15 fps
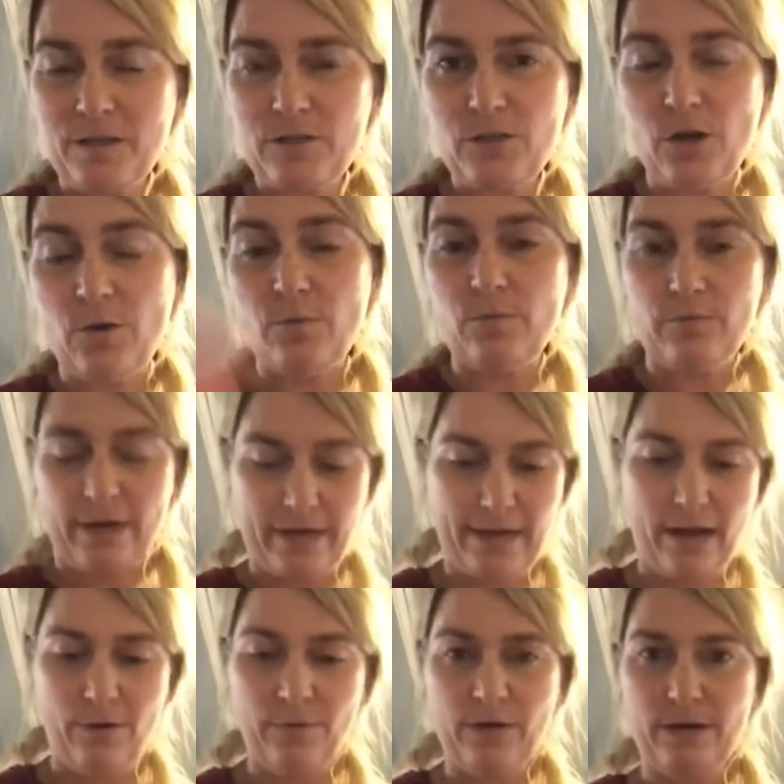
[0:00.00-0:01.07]
So right
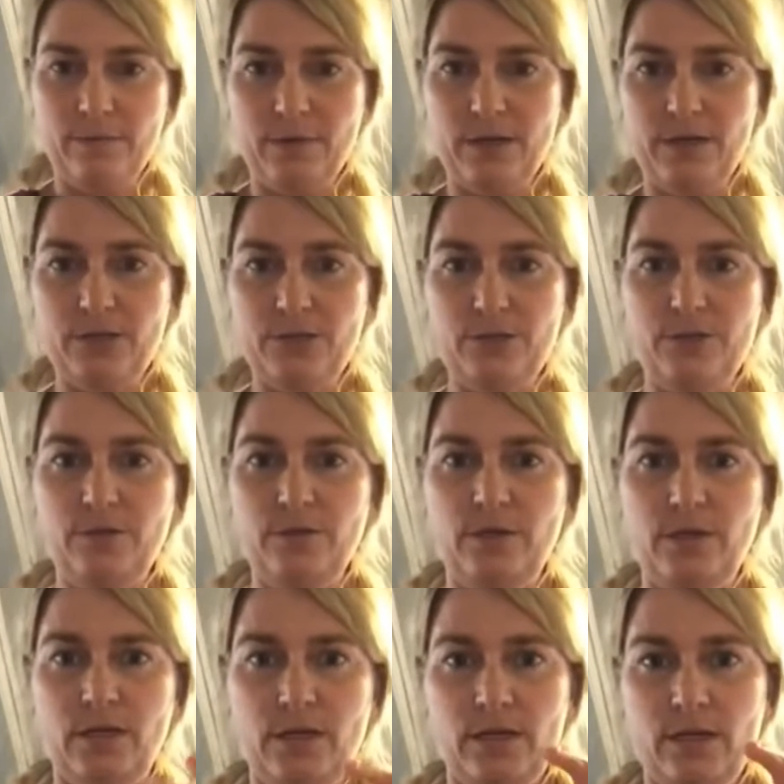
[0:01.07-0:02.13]
now what I'm gonna do
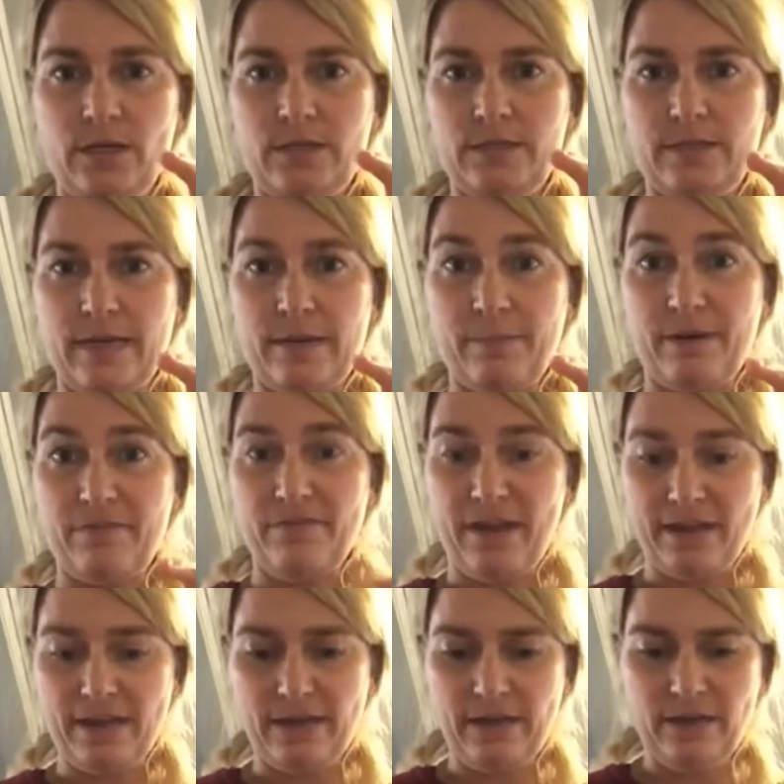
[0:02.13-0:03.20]
is take my
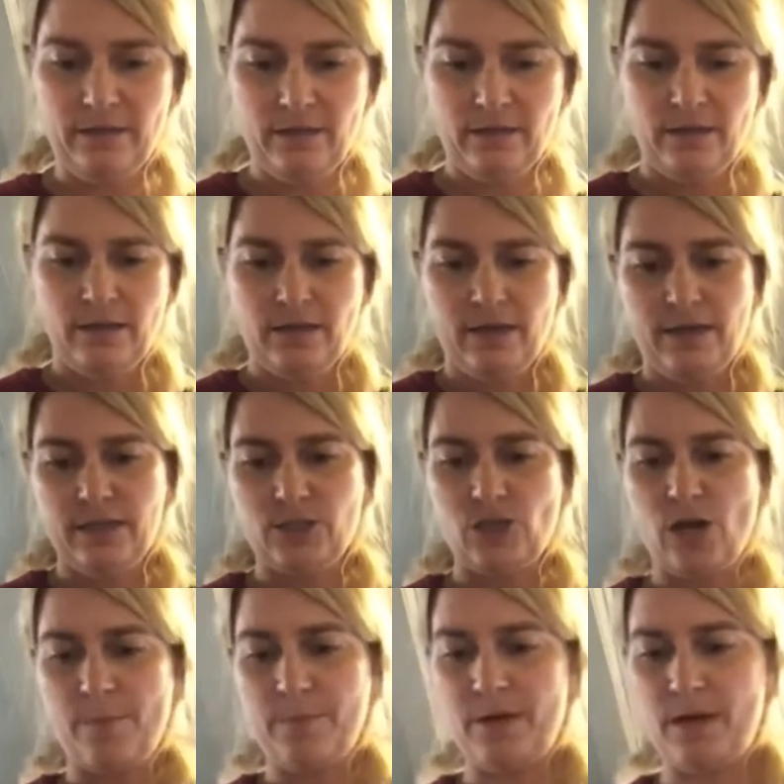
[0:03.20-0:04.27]
bacon and
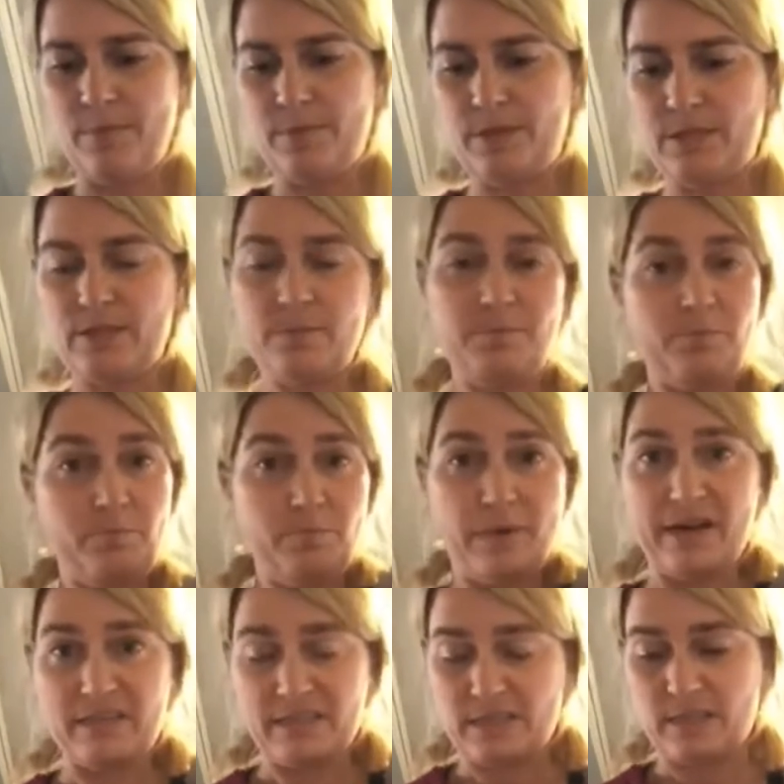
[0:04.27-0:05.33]
chop it up into
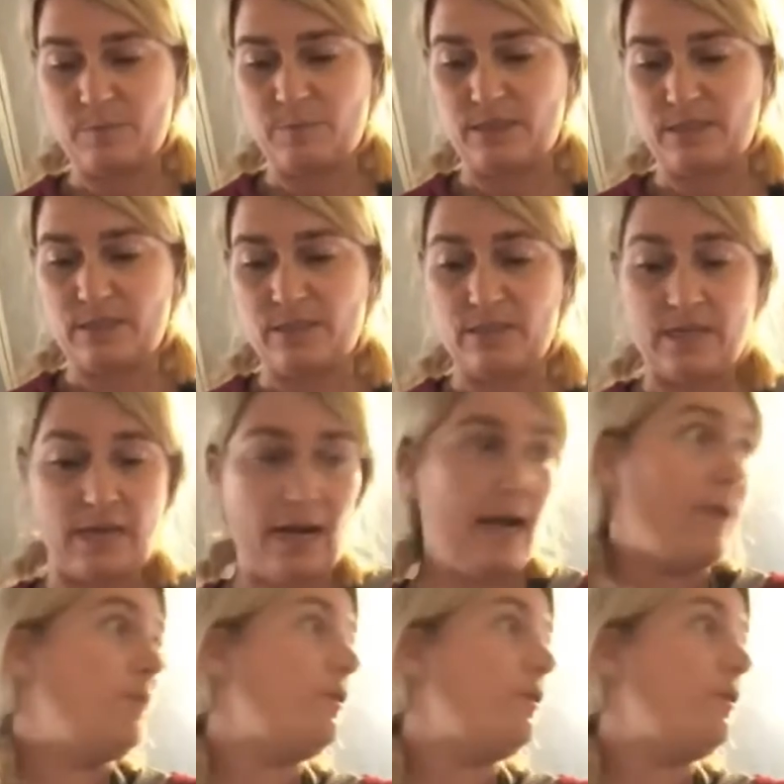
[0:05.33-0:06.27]
bite-sized pieces that I